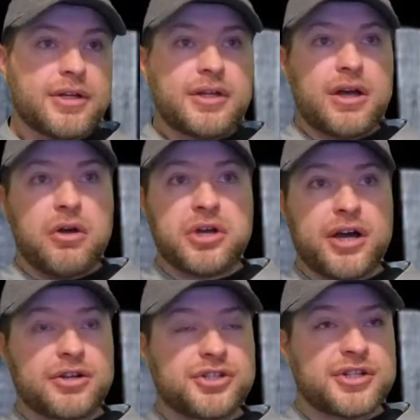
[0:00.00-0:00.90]

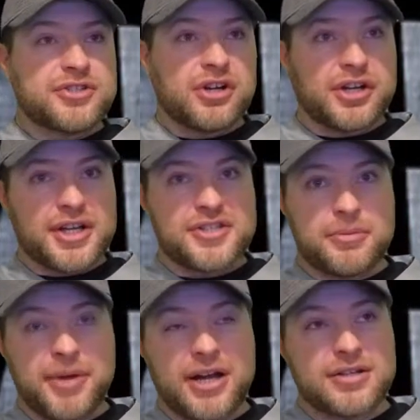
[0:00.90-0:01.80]
O'Connell should have started against the
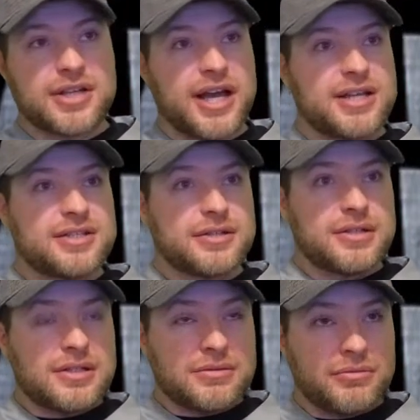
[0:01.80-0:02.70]
Bears, guys.
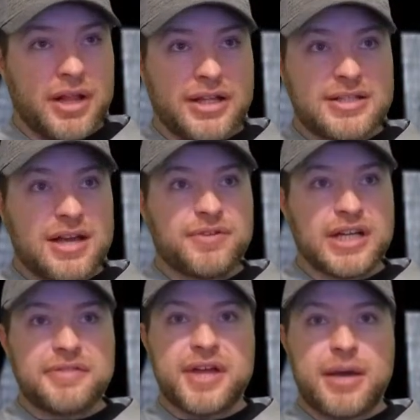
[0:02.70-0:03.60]
No, let's not
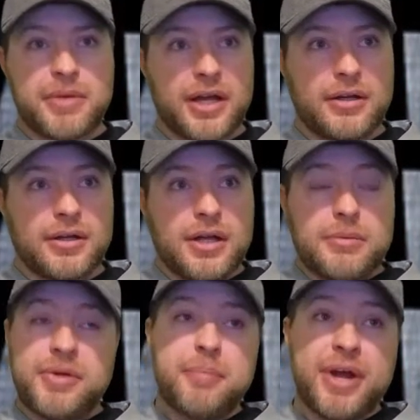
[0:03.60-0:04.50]
forget that, man.
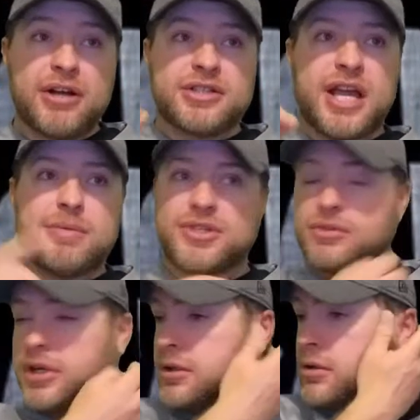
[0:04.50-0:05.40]
That Bears game was
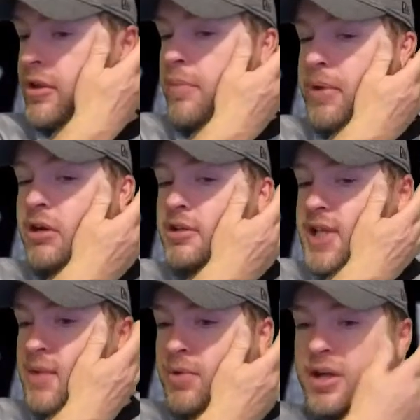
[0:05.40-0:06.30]
critical. That Bears
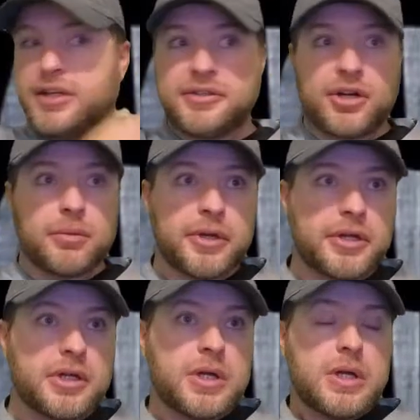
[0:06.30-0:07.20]
game probably
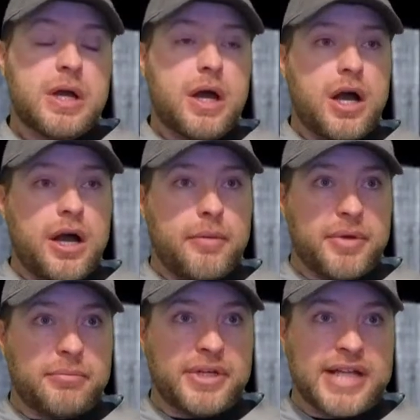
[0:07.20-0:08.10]
determined
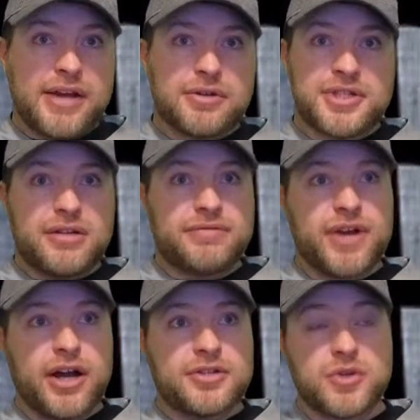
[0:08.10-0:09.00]
McDaniels getting
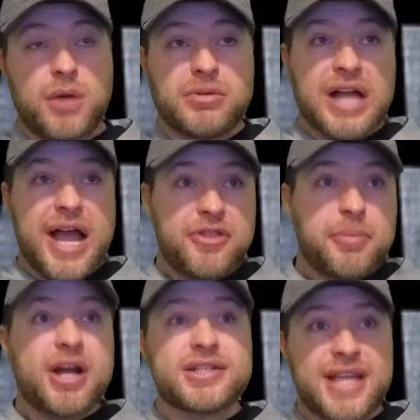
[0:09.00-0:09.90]
fired. So I'm glad the
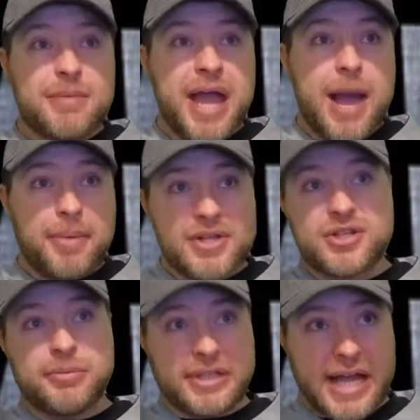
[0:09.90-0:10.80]
Bears game happened. So
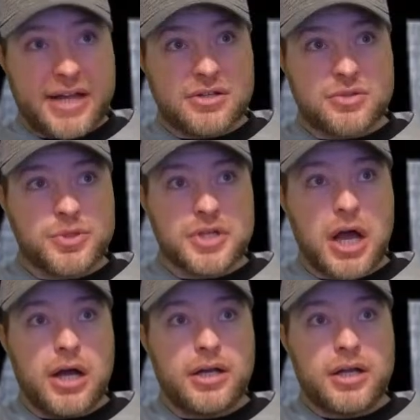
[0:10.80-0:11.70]
McDaniels was
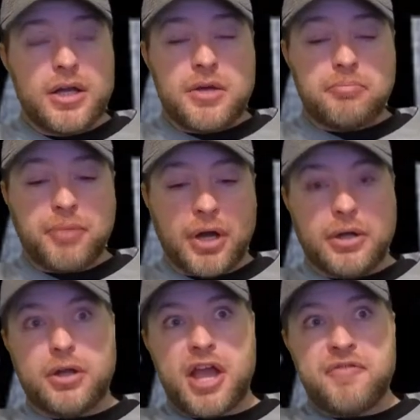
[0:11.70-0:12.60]
gone. But
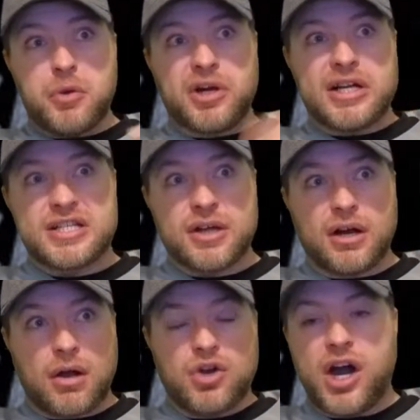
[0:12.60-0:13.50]
if you were going to
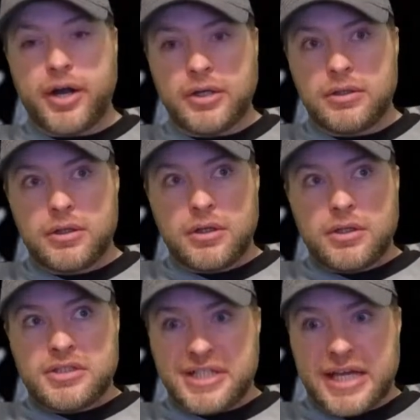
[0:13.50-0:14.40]
start O'Connell
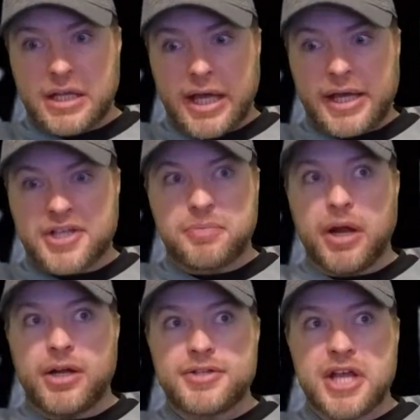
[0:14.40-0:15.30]
to get like
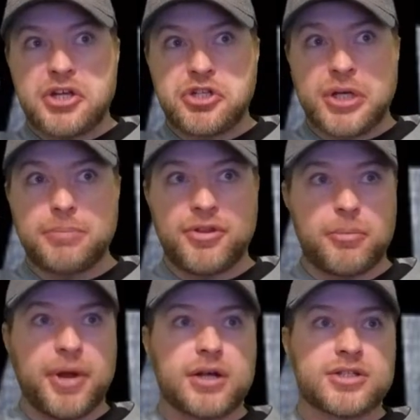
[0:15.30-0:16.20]
experience, it should have been the
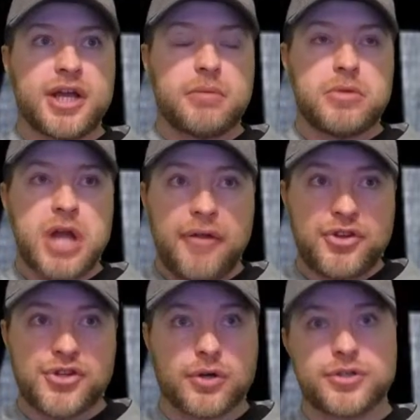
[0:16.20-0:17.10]
Bears game, not the
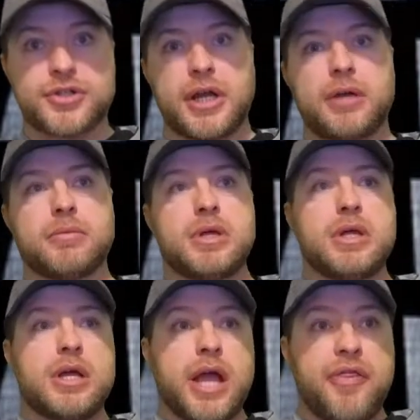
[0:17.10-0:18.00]
Chargers game.
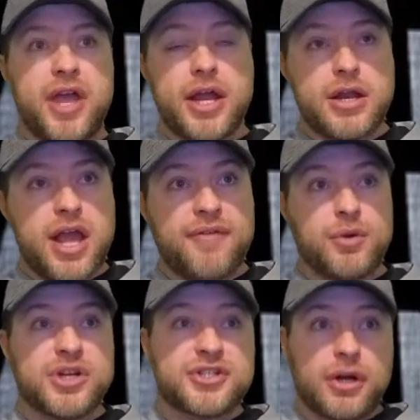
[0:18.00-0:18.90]
And then if he
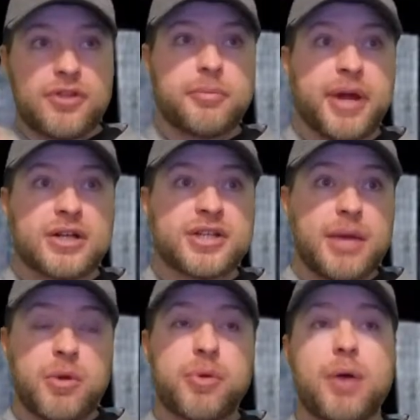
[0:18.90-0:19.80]
would have started the Bears game,
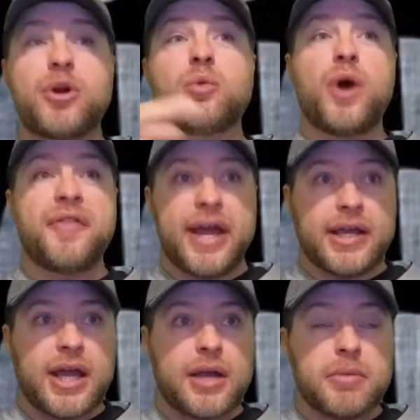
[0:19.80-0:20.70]
we probably would have won that
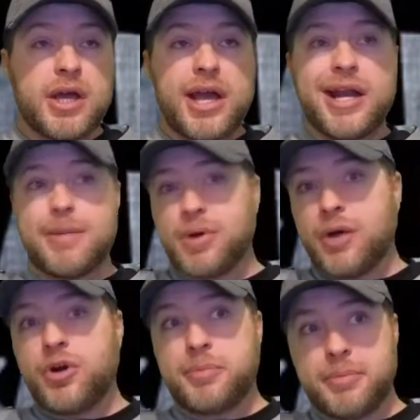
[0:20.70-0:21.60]
game, and he probably
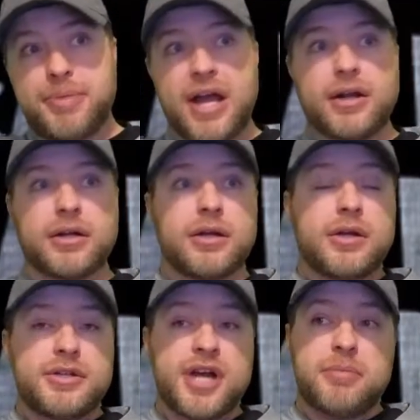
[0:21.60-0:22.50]
would have been
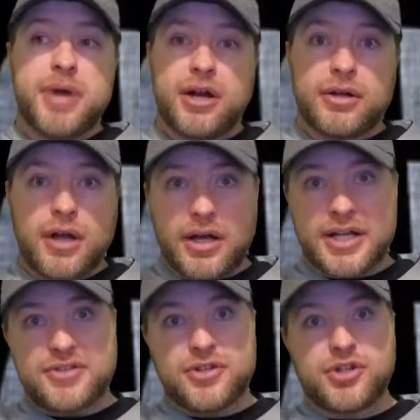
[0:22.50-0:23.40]
done better
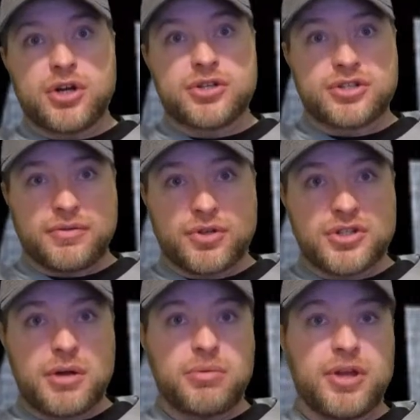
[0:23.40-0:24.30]
against the Chargers the first
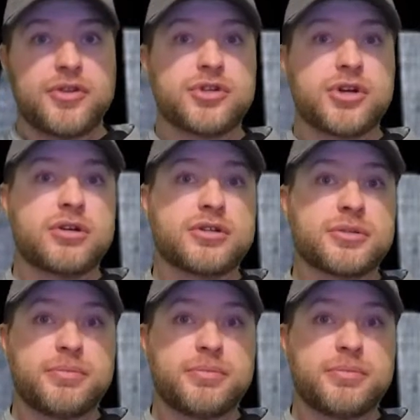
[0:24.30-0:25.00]
time he played the Chargers.